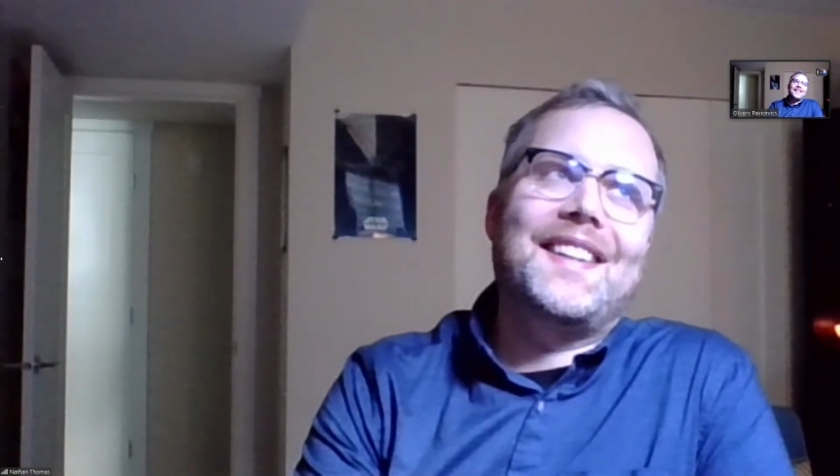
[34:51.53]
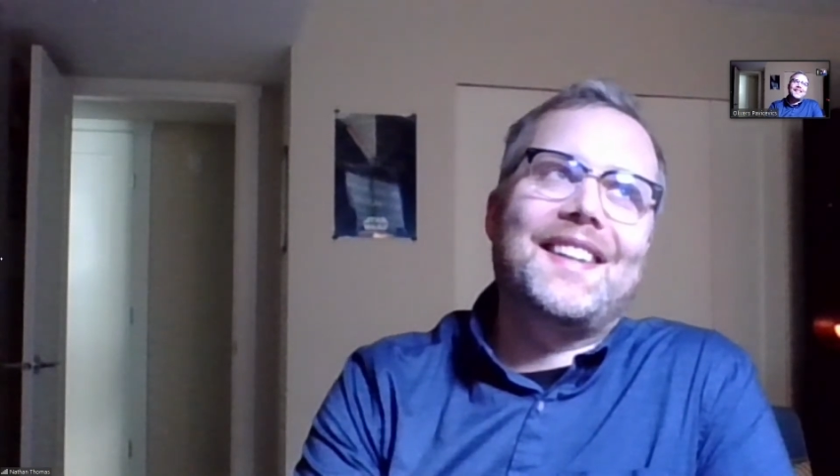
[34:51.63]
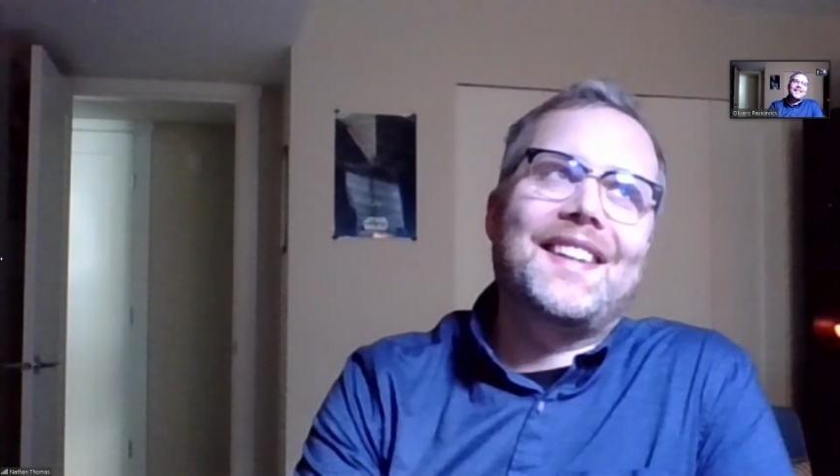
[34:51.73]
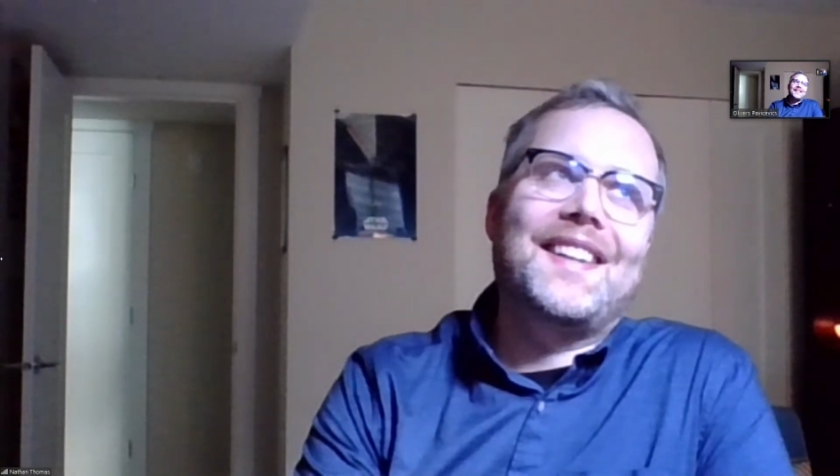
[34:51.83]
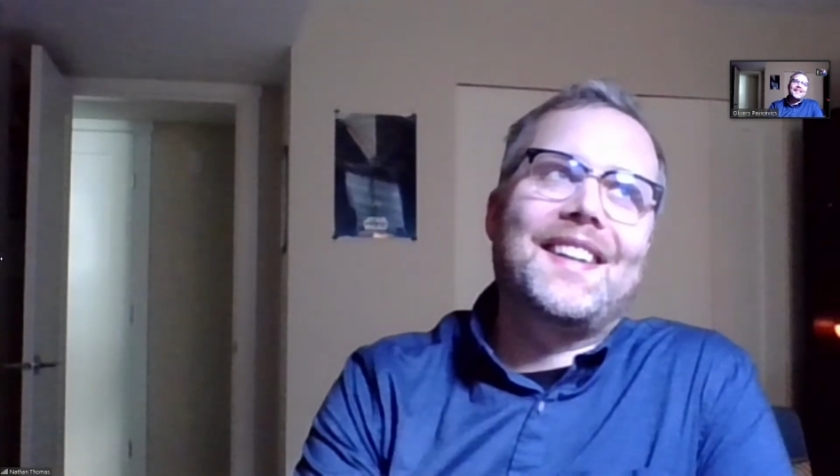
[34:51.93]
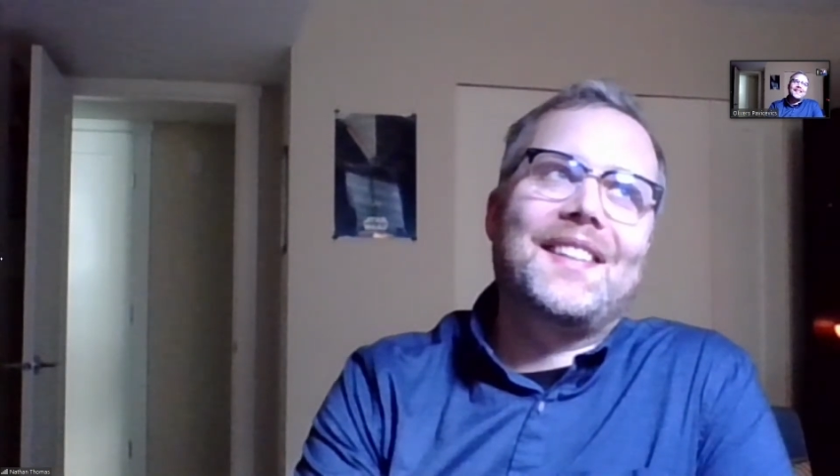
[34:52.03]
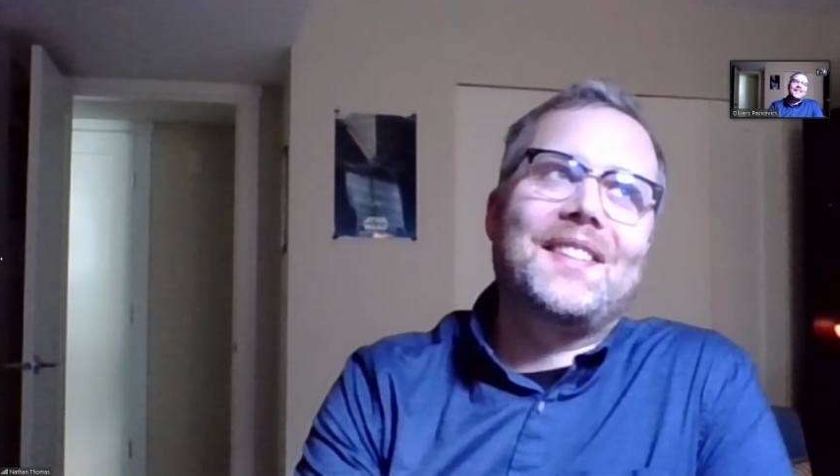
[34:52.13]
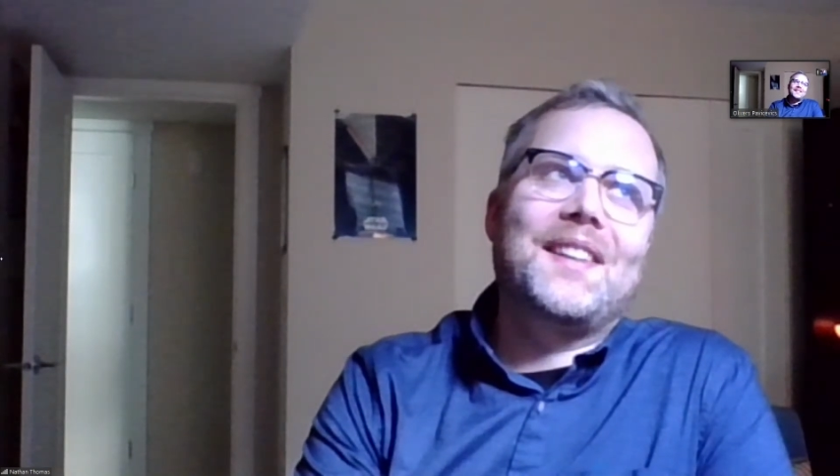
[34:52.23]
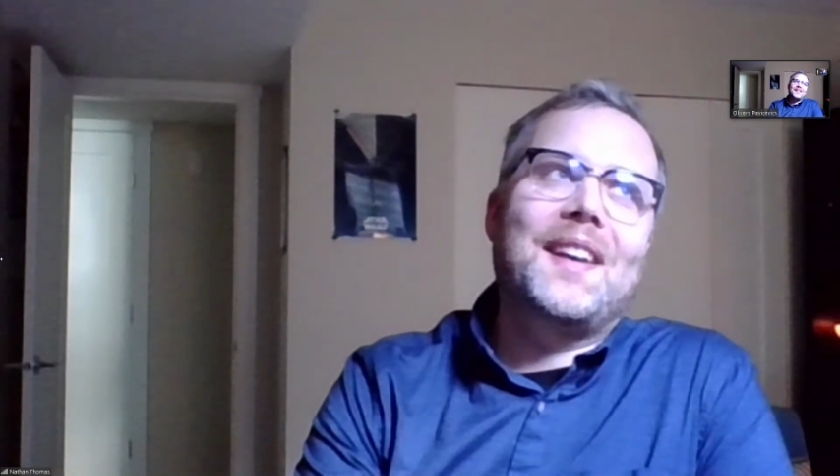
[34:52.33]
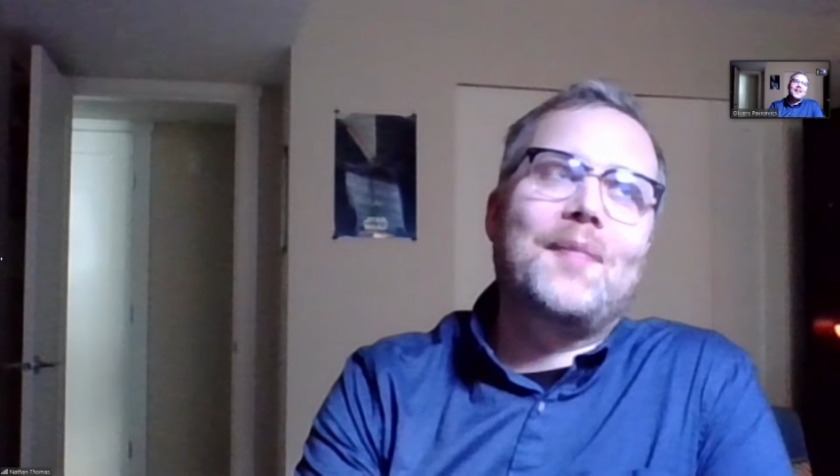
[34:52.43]
I
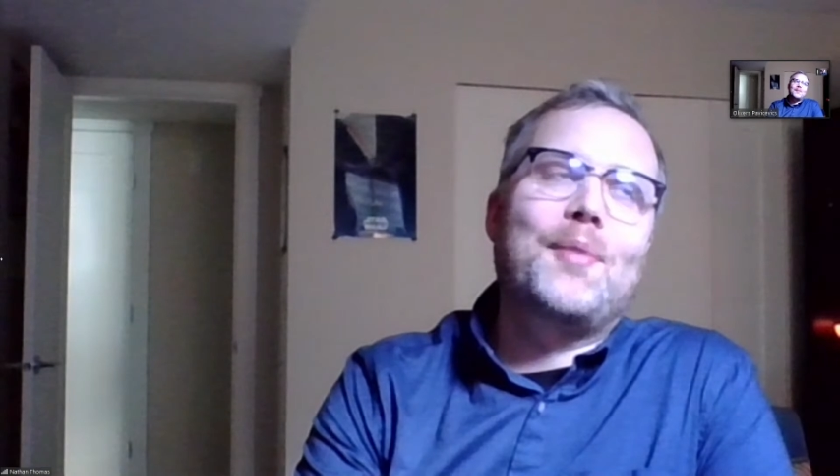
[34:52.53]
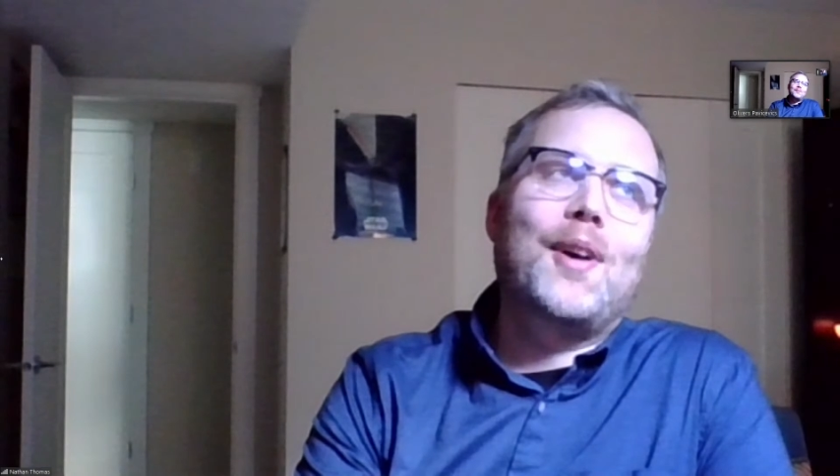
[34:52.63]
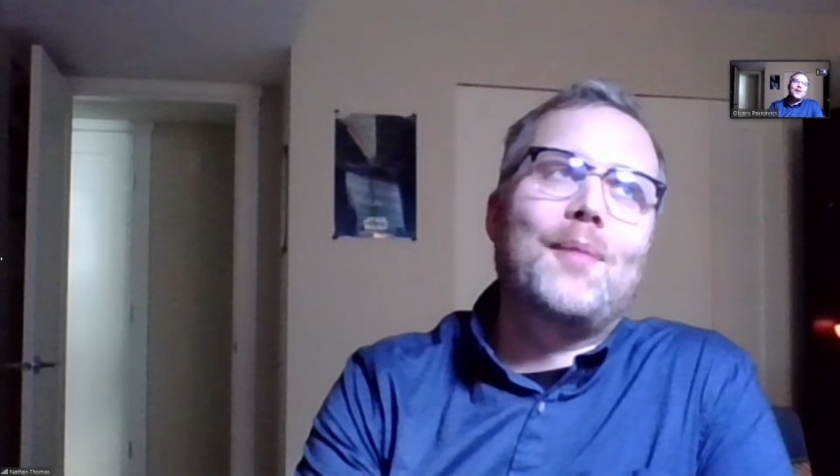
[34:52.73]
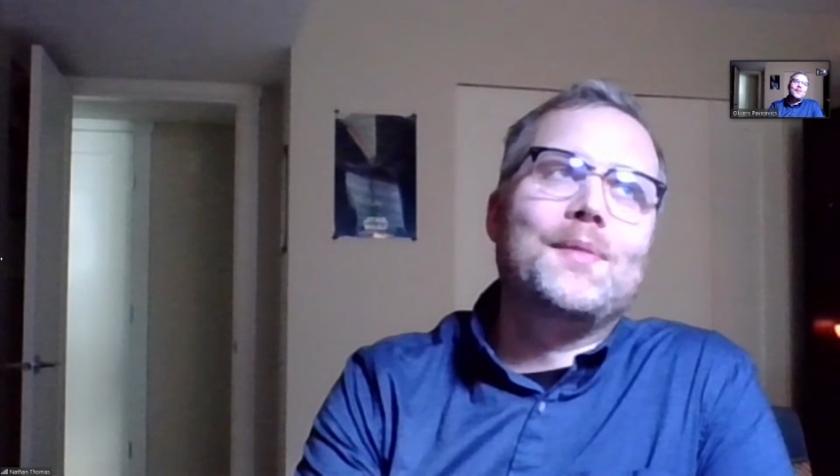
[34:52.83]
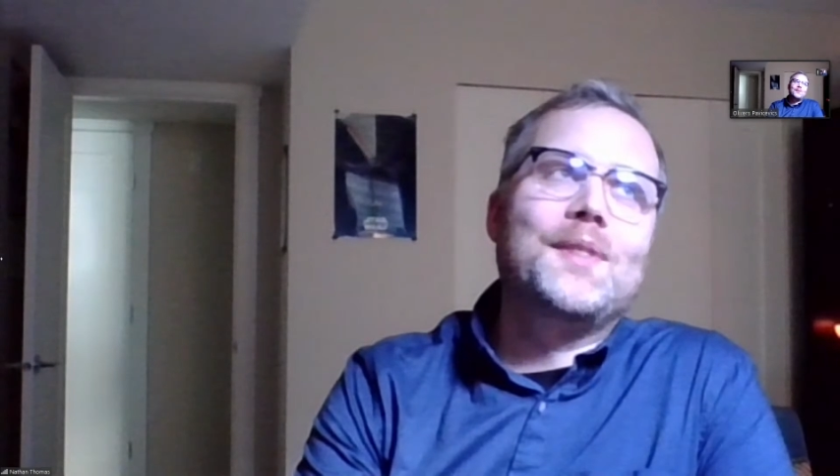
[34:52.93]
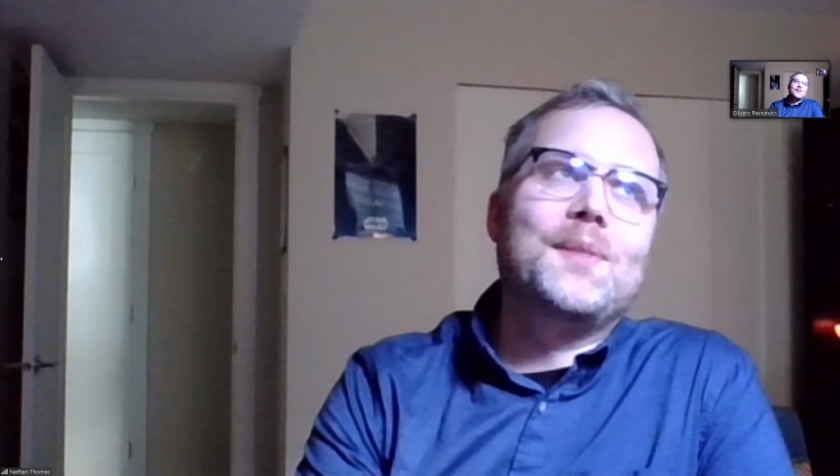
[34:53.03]
had problems.